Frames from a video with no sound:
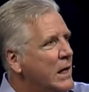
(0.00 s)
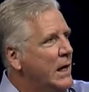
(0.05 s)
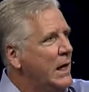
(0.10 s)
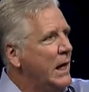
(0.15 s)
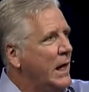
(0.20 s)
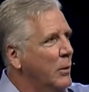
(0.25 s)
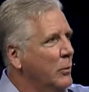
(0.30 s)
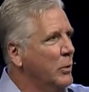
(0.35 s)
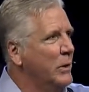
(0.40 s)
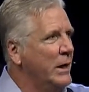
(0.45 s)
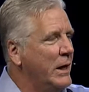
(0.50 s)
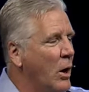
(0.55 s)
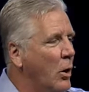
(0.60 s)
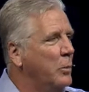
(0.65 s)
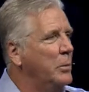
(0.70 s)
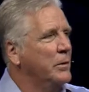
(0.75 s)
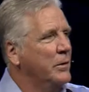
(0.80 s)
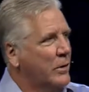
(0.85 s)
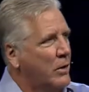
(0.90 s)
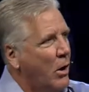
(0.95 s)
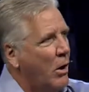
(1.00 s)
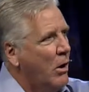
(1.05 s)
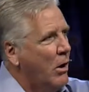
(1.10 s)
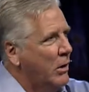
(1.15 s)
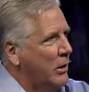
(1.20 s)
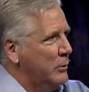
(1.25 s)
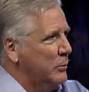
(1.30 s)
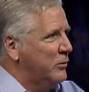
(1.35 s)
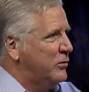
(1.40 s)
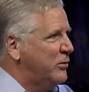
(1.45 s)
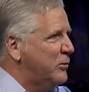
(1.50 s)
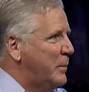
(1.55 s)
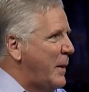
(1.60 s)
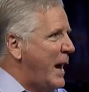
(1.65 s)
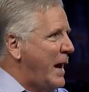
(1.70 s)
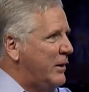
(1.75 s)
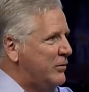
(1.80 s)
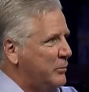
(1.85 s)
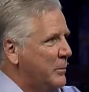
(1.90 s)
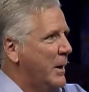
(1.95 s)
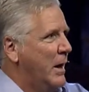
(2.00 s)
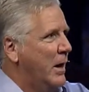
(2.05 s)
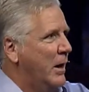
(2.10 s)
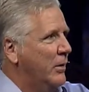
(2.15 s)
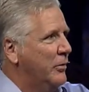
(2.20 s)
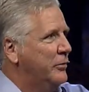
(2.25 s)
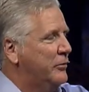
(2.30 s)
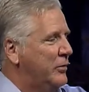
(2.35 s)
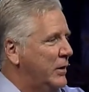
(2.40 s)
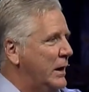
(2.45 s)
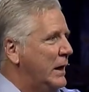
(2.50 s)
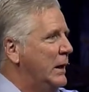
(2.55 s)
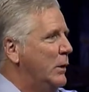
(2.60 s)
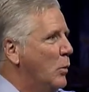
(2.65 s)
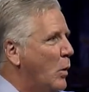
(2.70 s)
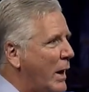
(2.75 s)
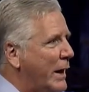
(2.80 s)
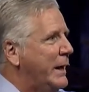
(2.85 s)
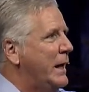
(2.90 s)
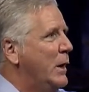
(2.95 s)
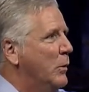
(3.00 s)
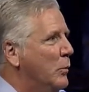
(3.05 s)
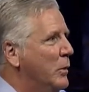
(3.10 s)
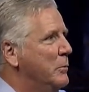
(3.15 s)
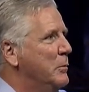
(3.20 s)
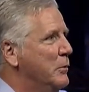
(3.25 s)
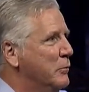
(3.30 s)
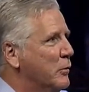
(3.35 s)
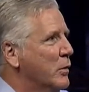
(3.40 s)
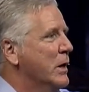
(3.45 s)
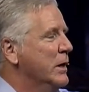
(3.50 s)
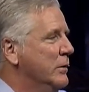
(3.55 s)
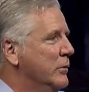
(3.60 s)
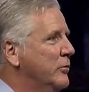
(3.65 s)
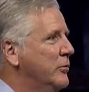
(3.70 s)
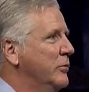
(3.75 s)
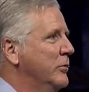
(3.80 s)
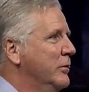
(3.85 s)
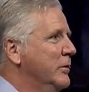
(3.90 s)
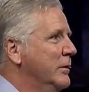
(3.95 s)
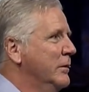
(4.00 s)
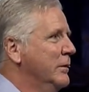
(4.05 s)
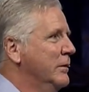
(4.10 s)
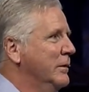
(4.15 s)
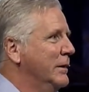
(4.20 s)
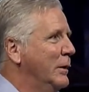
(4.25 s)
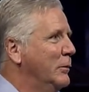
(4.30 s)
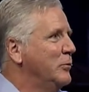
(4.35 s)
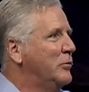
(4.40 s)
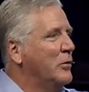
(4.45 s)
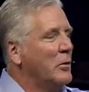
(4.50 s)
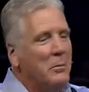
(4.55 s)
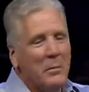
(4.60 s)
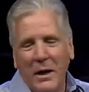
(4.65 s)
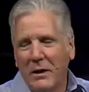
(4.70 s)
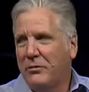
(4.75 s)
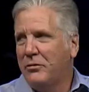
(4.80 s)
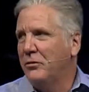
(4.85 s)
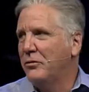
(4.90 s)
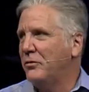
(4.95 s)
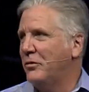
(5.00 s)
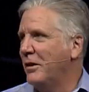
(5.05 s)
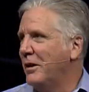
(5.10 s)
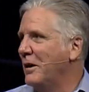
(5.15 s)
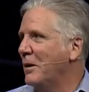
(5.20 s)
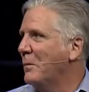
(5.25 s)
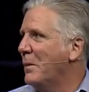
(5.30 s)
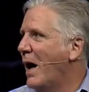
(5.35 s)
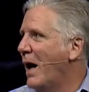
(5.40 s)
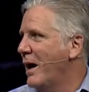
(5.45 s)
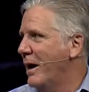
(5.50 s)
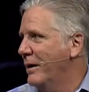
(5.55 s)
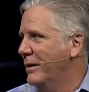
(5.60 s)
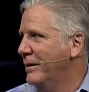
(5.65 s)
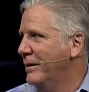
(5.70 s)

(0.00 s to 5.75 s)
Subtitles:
and when he opened the card, it was Smash Mouth singing, "Why Can't We Be Friends?" That was their message to Nehemiah.